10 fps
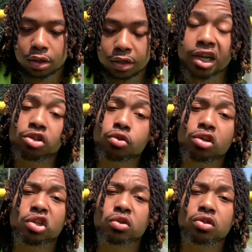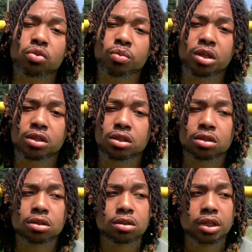they do a little too much.
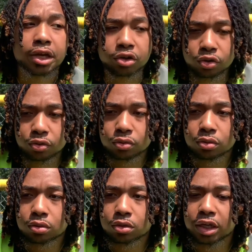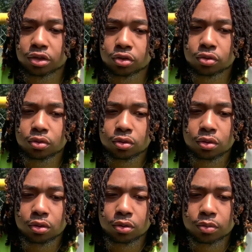They do.
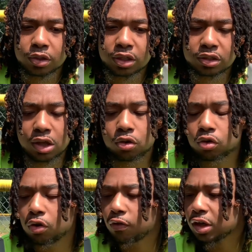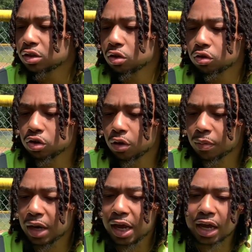Because I don't know if I told y'all, but
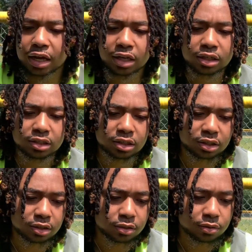I had an incident.